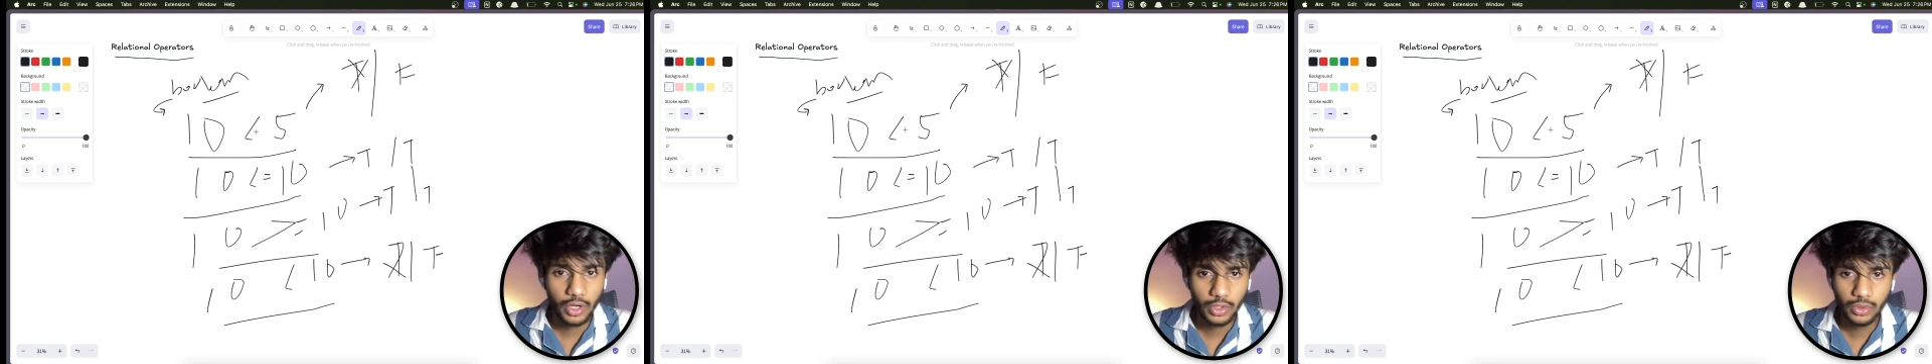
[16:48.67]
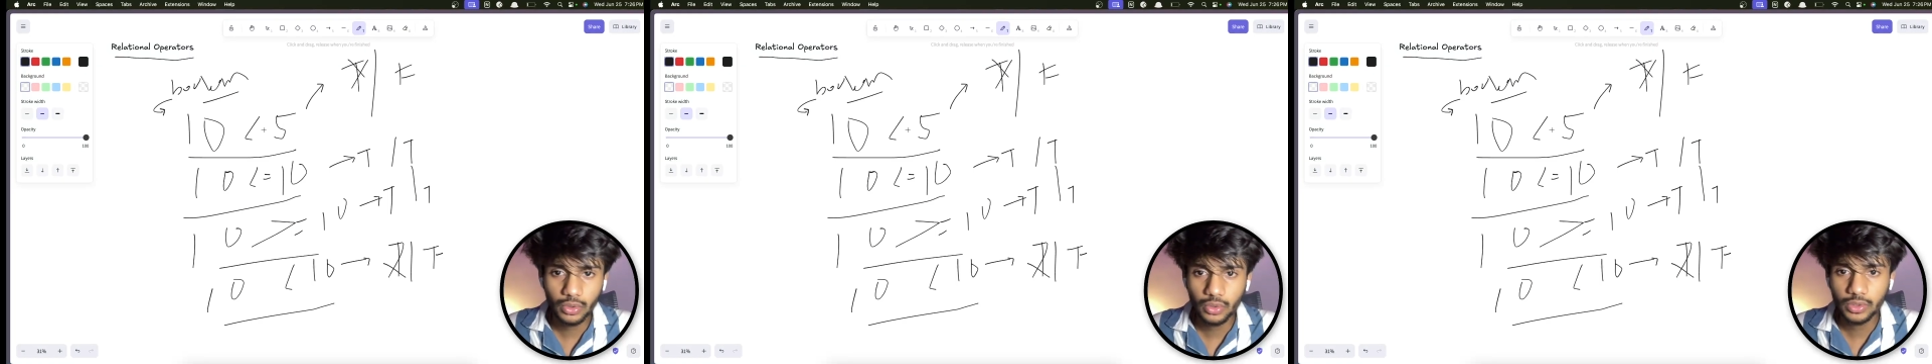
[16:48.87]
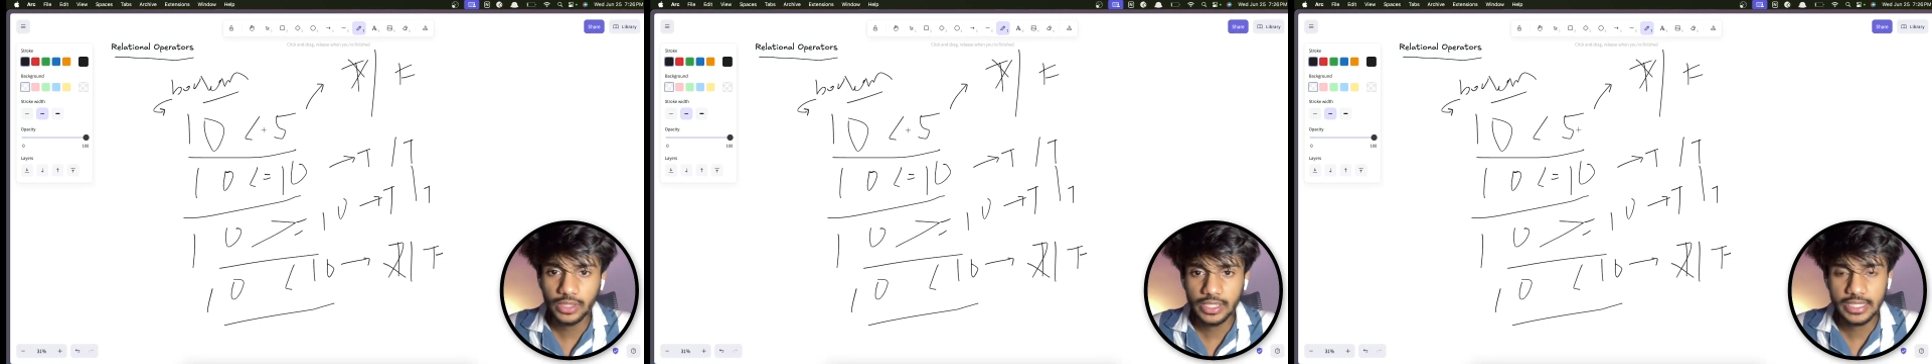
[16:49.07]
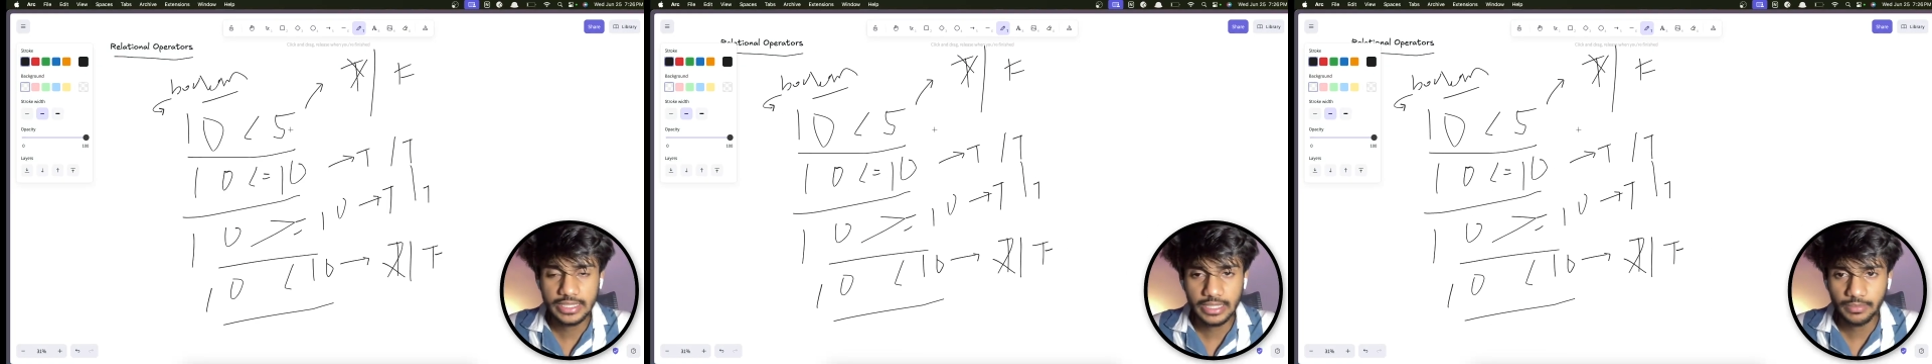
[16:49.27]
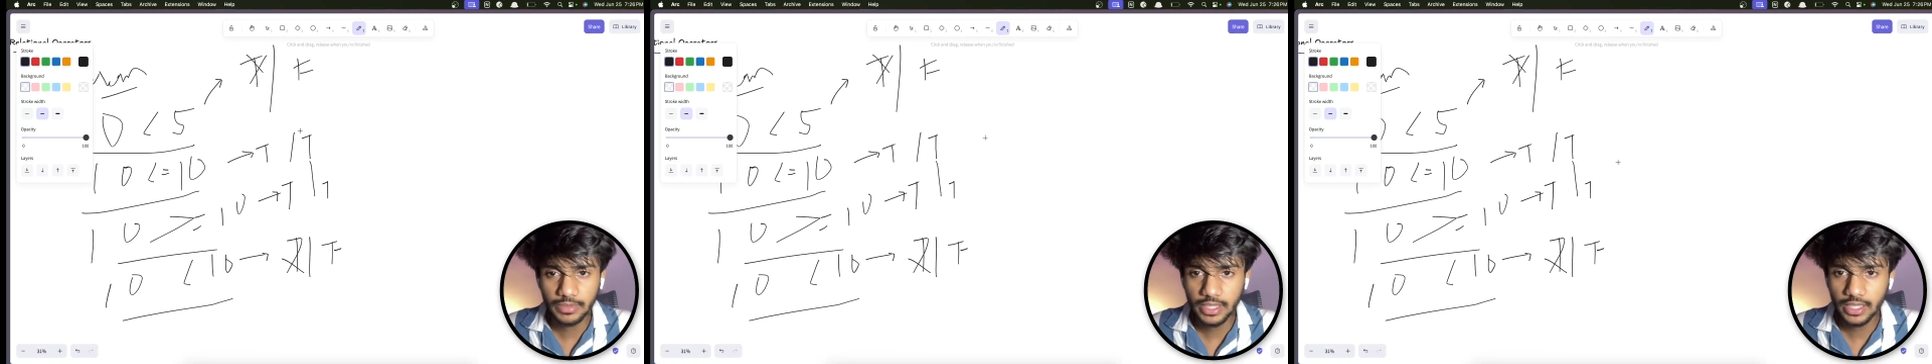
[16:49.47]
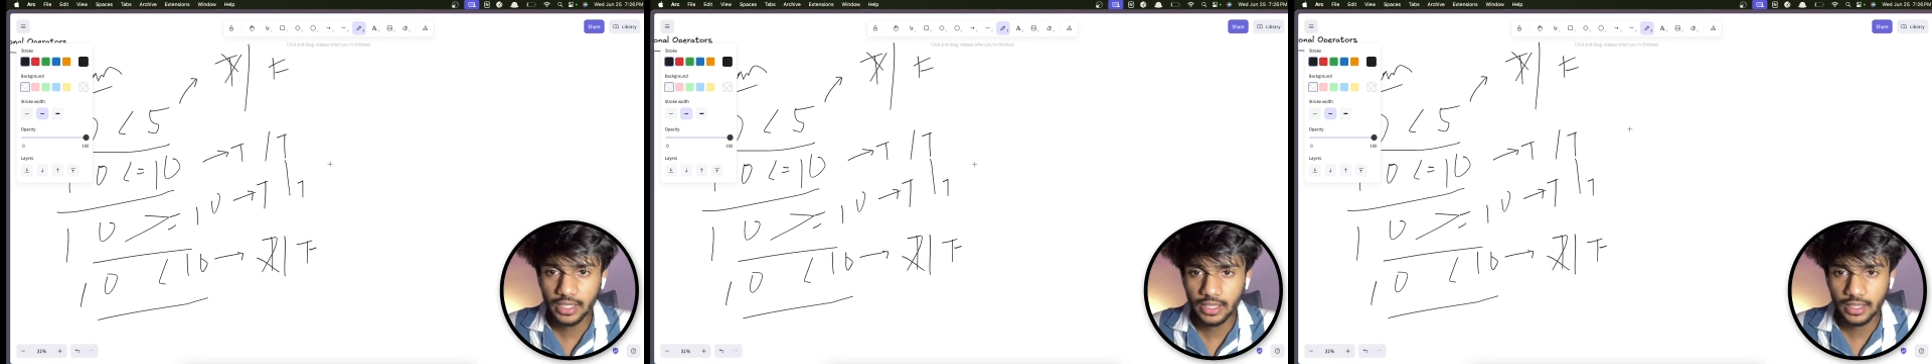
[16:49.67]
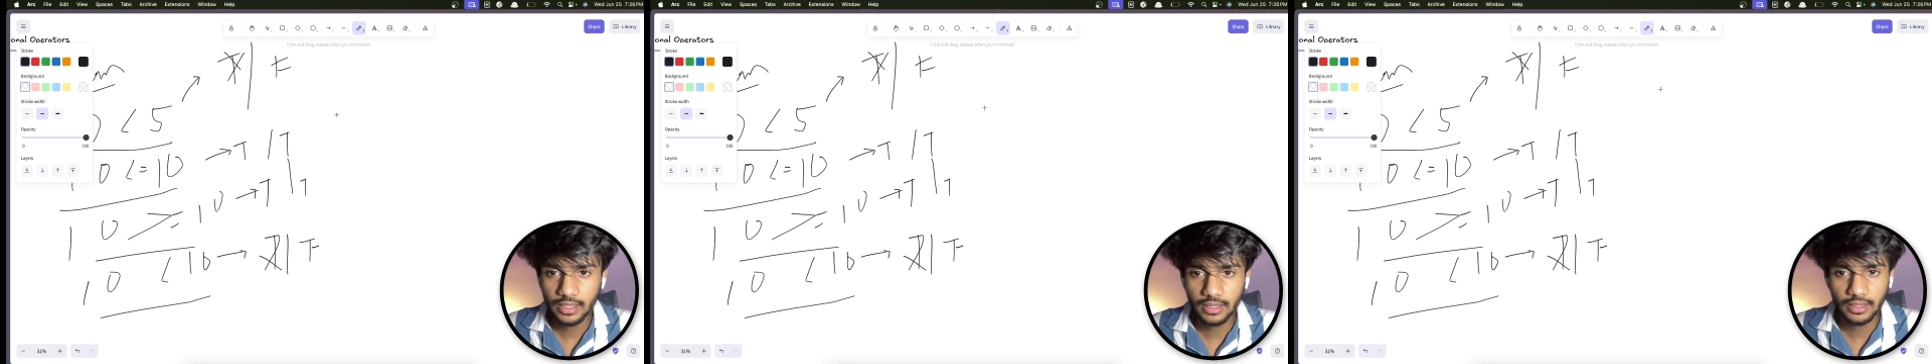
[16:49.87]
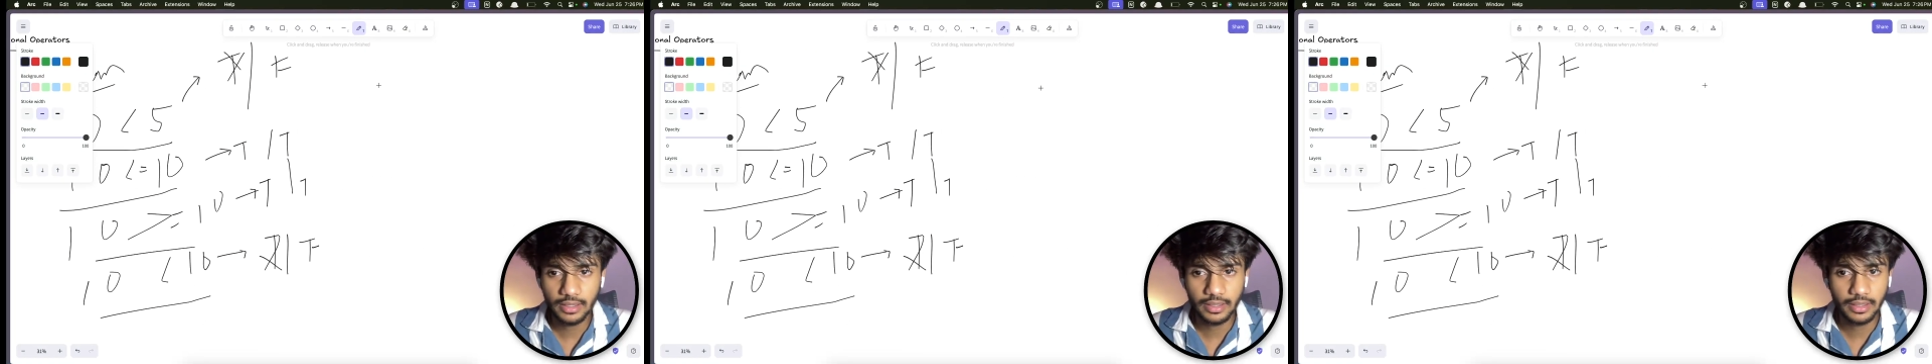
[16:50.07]
to know there is something
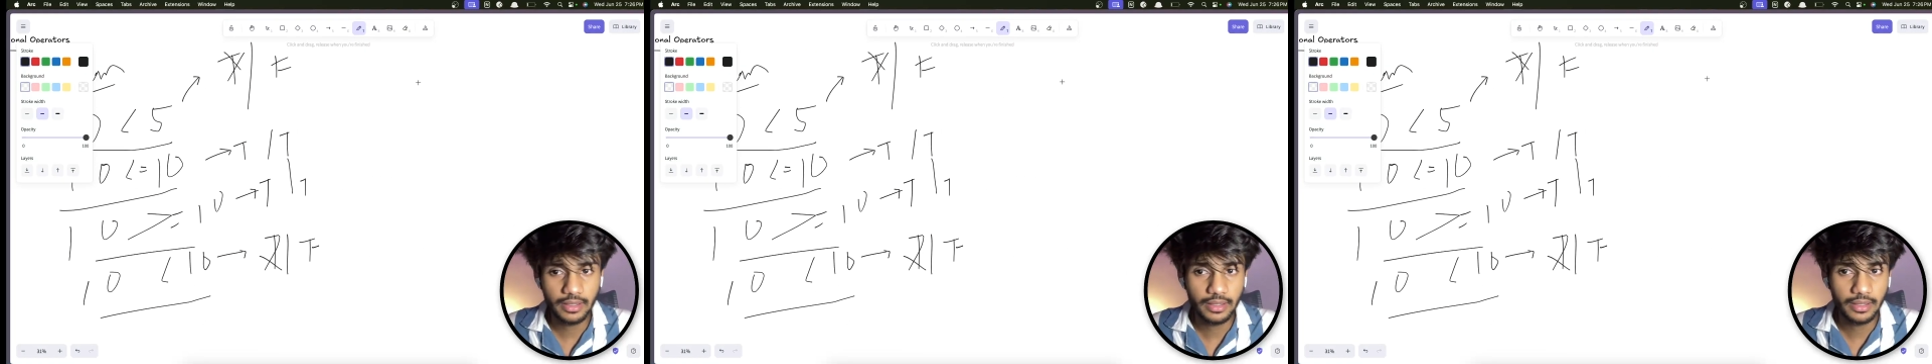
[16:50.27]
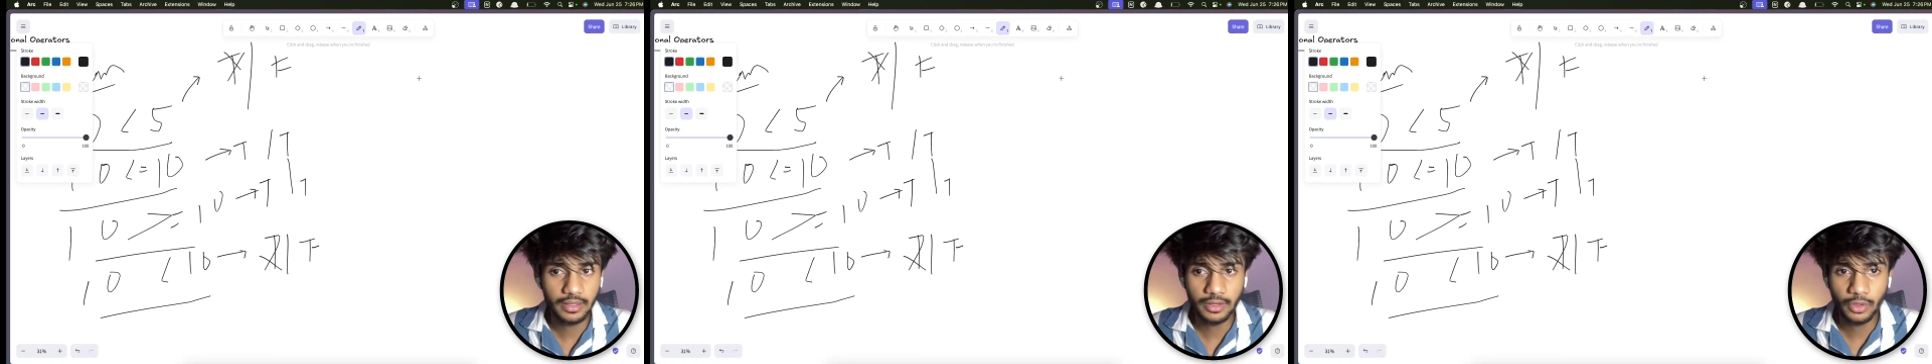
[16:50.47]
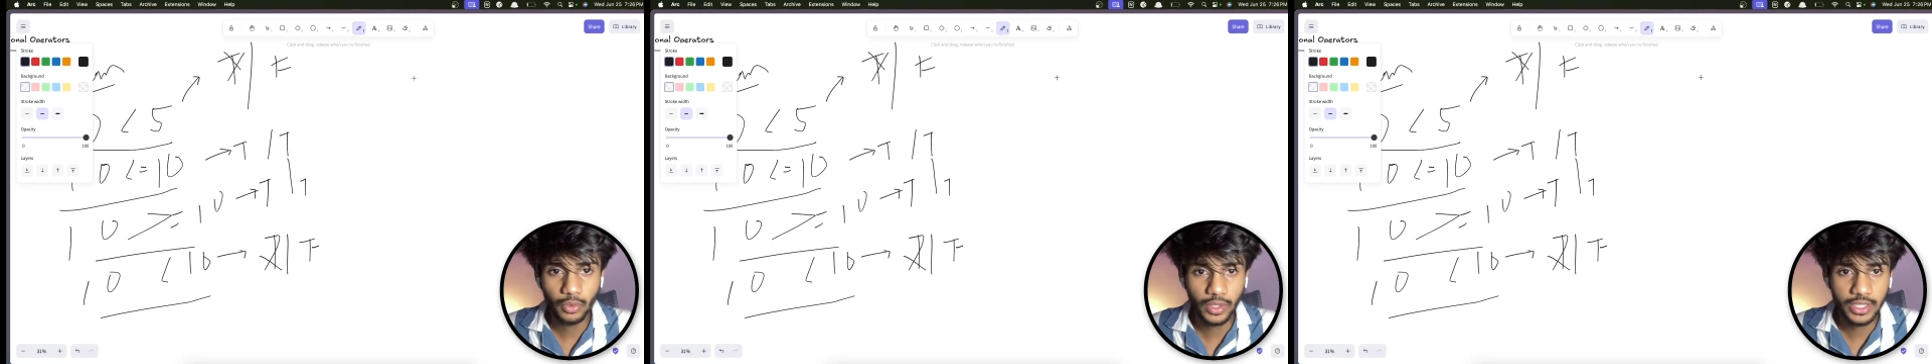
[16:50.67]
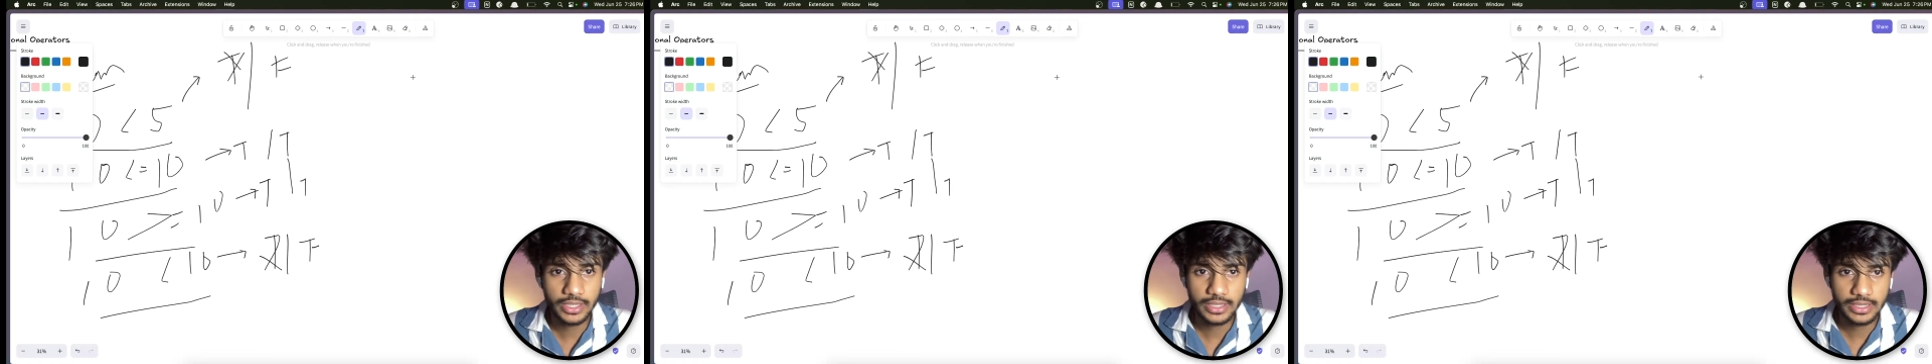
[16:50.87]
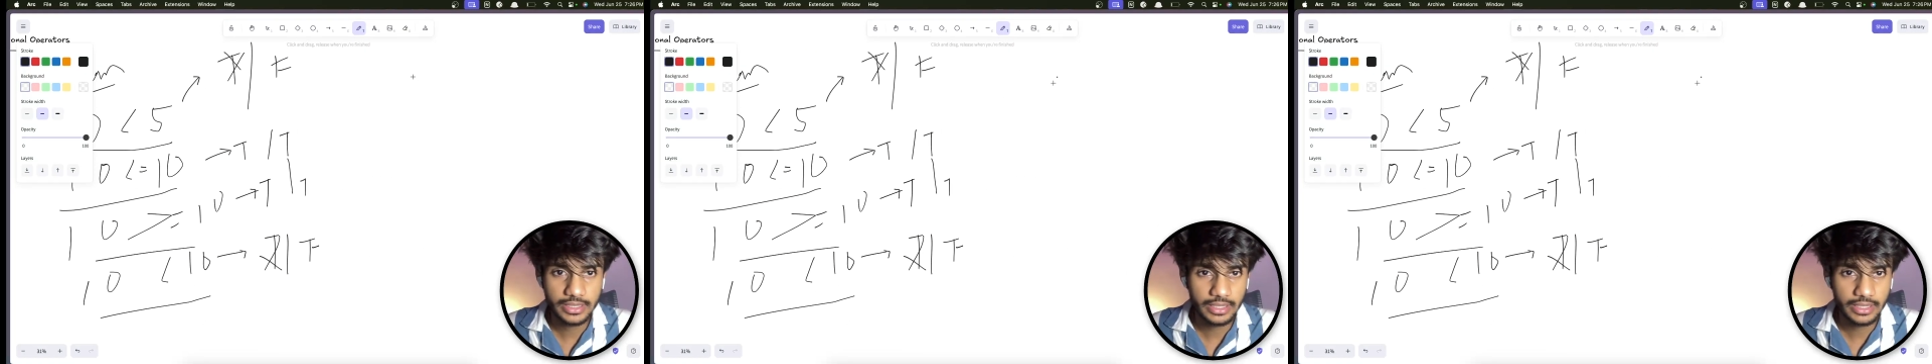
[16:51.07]
known as